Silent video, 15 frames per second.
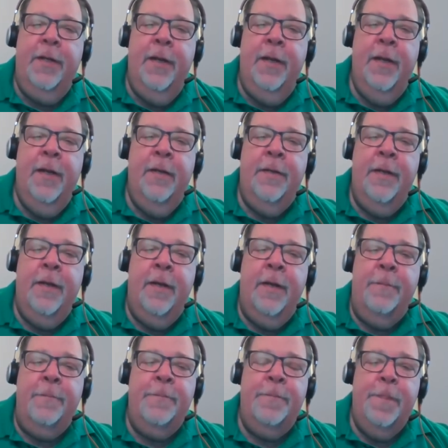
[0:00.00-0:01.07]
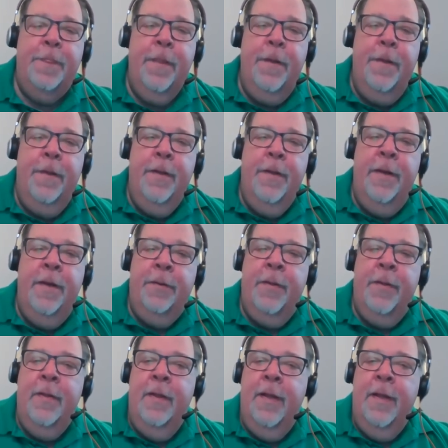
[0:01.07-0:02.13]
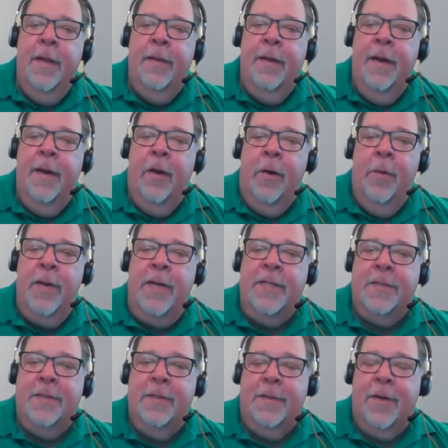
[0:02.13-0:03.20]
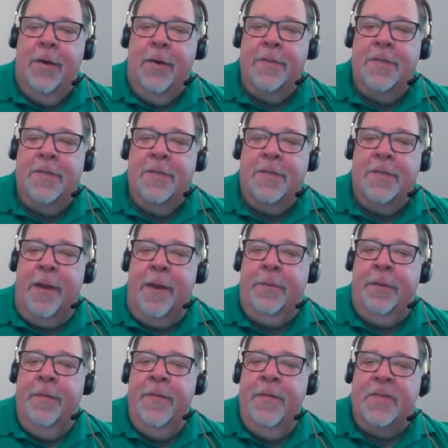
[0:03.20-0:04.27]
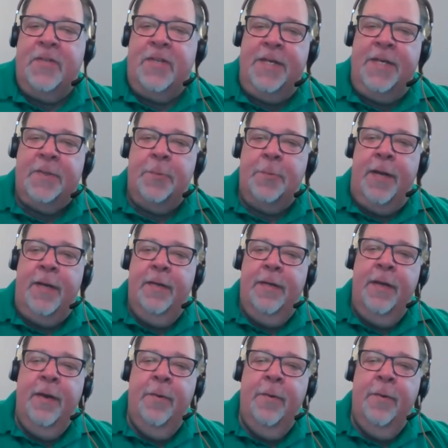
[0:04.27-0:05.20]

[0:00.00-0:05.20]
And, it always causes the people in the C-suite,